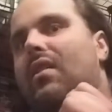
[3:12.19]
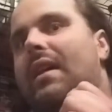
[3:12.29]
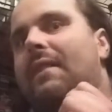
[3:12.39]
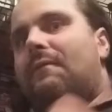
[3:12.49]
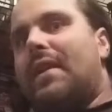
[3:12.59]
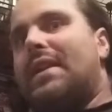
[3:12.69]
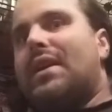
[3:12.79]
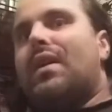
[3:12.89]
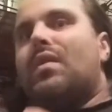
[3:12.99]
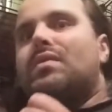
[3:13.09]
and
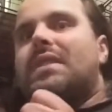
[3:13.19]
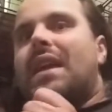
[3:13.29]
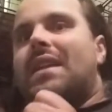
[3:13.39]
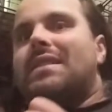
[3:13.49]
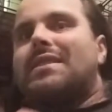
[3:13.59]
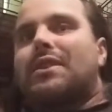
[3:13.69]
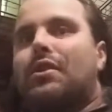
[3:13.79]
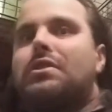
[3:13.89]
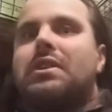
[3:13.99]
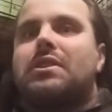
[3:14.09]
videos and
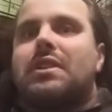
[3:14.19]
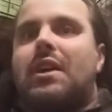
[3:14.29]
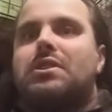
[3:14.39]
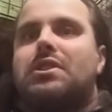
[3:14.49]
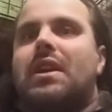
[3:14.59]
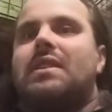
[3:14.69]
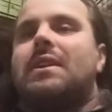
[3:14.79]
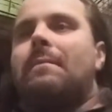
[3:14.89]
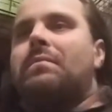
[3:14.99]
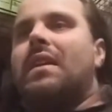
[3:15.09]
discouraging such shit
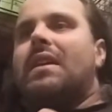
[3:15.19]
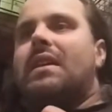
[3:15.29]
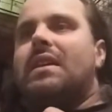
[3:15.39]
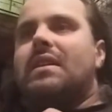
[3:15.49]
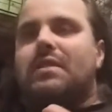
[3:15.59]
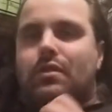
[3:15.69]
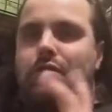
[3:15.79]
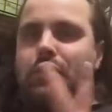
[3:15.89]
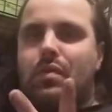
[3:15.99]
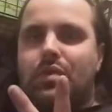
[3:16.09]
is
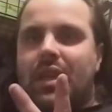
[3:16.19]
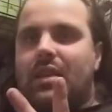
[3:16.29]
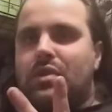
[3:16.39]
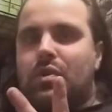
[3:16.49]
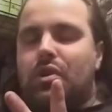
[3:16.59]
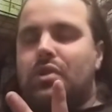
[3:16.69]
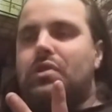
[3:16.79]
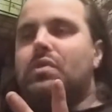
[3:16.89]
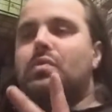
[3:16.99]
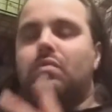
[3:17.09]
there's two things you could
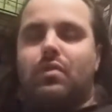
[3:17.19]
do.